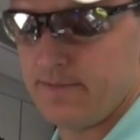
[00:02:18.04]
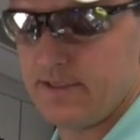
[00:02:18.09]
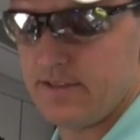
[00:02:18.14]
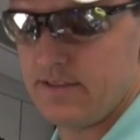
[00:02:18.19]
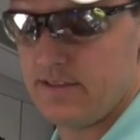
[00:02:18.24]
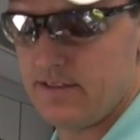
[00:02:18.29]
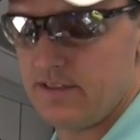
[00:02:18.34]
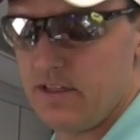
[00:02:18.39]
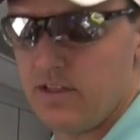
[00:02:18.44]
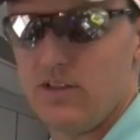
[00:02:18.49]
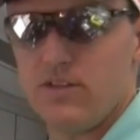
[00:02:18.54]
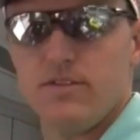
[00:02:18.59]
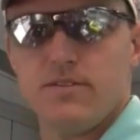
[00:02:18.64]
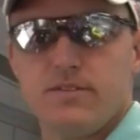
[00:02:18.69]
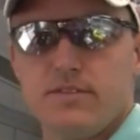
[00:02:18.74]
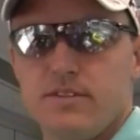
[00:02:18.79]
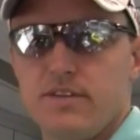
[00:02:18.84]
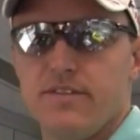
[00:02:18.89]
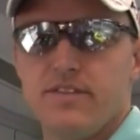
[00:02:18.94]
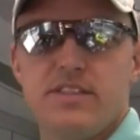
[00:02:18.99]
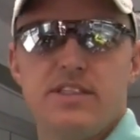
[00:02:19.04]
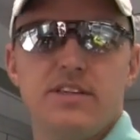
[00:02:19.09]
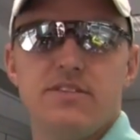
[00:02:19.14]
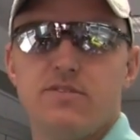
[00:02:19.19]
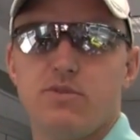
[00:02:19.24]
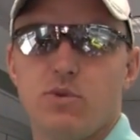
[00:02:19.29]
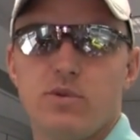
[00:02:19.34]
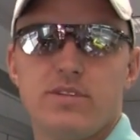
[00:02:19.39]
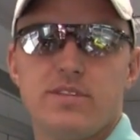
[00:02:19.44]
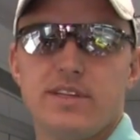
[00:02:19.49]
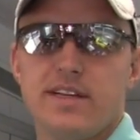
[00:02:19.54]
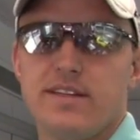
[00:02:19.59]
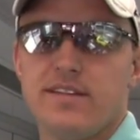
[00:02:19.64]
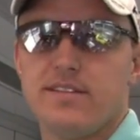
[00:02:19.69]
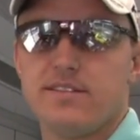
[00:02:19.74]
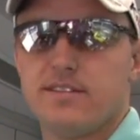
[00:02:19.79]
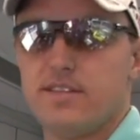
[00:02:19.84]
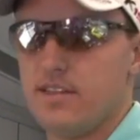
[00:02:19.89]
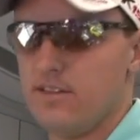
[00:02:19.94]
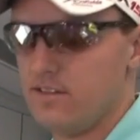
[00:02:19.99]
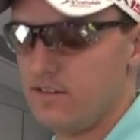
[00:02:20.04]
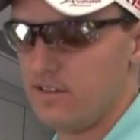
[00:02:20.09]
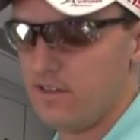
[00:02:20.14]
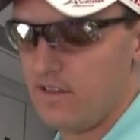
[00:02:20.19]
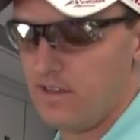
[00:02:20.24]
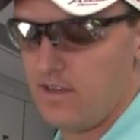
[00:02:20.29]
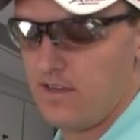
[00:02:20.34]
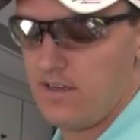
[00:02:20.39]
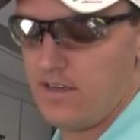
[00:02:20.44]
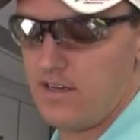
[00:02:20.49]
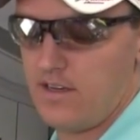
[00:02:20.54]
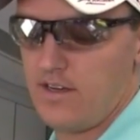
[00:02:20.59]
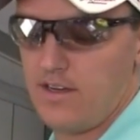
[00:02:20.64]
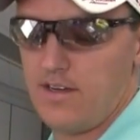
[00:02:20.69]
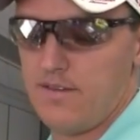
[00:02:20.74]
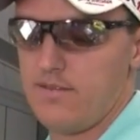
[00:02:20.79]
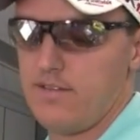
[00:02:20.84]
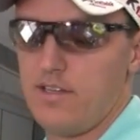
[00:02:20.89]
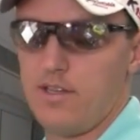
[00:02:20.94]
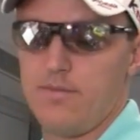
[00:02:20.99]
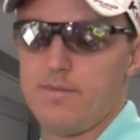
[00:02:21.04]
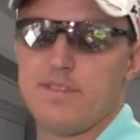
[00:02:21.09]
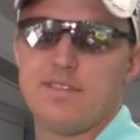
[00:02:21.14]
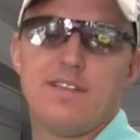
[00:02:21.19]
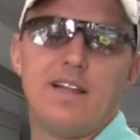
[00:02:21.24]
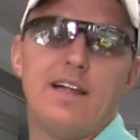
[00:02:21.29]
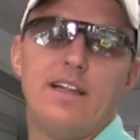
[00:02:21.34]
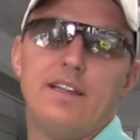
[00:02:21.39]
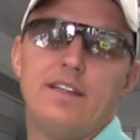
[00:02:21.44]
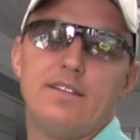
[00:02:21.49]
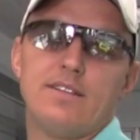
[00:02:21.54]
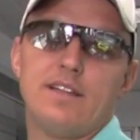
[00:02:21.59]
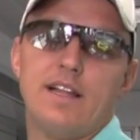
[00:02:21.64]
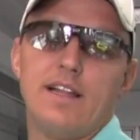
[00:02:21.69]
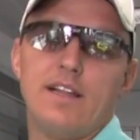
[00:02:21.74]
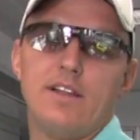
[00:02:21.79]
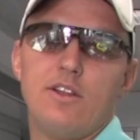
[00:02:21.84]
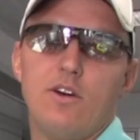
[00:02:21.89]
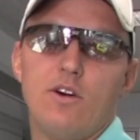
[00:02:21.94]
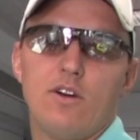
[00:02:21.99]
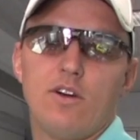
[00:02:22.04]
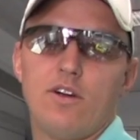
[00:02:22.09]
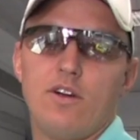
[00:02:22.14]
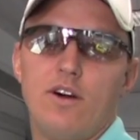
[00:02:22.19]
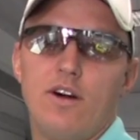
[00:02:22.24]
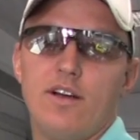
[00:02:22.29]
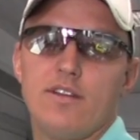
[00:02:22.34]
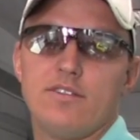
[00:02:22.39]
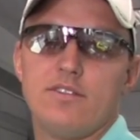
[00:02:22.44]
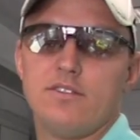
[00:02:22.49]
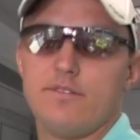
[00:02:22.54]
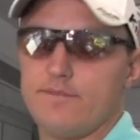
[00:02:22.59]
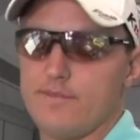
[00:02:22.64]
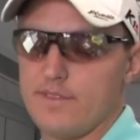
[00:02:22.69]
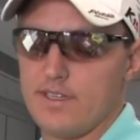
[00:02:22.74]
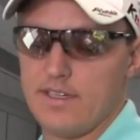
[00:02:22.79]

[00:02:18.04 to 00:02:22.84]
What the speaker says: Still 17-4 stainless steel, a little bit slightly longer hosel,